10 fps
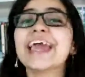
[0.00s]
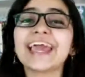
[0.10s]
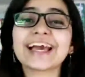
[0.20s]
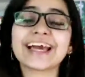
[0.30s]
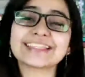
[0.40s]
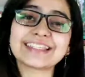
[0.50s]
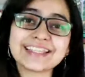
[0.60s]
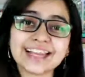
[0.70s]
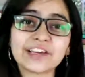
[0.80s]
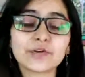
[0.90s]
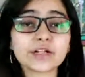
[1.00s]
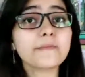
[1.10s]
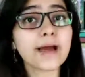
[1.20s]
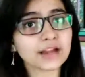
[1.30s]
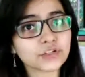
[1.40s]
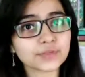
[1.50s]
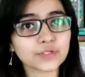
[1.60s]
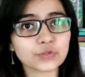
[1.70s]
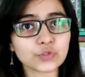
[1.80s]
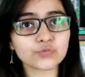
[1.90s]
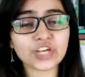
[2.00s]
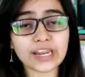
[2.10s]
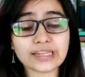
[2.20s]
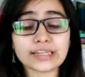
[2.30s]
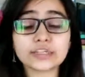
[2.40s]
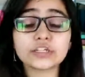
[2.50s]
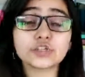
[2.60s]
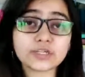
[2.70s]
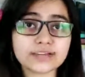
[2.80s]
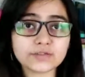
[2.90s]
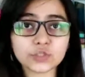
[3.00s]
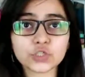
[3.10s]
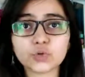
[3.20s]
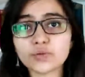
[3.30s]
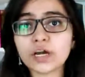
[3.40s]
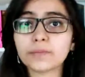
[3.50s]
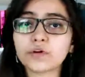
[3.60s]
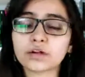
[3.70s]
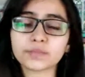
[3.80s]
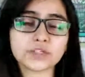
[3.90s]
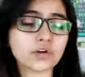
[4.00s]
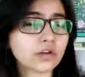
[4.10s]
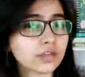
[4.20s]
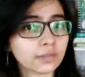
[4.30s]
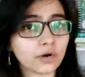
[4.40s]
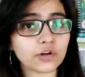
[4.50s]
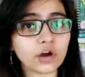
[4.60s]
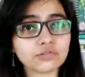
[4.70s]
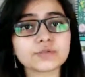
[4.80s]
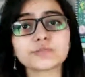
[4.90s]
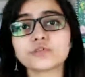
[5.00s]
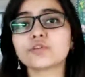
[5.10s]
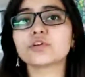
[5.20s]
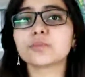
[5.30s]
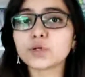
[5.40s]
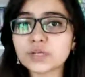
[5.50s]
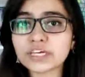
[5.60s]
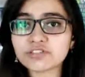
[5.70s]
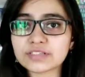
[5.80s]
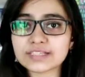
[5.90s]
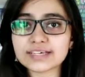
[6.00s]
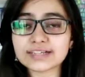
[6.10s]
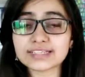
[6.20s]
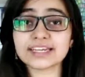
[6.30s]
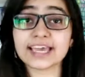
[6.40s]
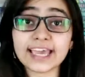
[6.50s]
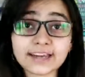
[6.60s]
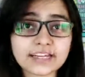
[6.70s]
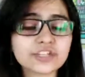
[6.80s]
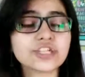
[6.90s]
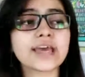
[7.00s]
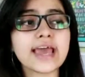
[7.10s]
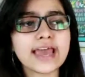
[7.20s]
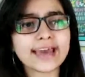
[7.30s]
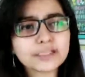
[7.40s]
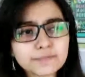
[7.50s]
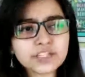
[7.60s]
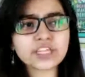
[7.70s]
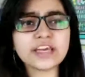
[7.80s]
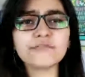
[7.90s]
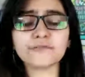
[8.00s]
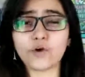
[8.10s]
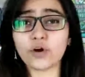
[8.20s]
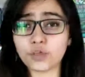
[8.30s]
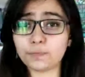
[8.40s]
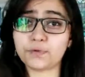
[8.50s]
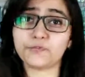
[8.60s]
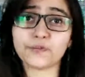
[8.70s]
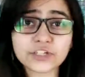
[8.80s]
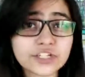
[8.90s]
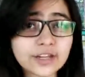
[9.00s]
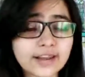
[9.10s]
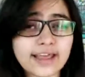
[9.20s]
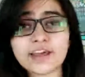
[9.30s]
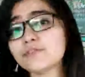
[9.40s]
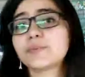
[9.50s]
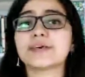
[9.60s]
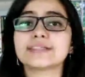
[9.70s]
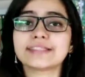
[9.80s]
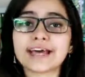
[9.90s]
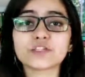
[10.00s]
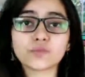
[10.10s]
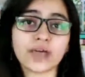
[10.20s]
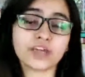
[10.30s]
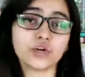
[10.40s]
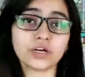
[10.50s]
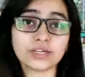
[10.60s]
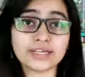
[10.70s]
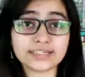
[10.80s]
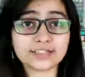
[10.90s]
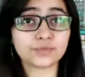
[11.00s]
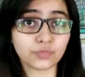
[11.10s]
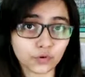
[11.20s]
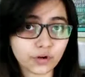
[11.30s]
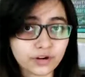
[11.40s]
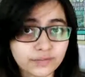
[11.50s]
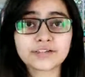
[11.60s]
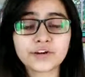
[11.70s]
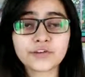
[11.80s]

Hey guys, it's Ellie. Welcome back to my YouTube channel. And in today's video, we are going to be talking about how to improve your communication skills in English, especially for your professional life, because that's where you're going to need it more.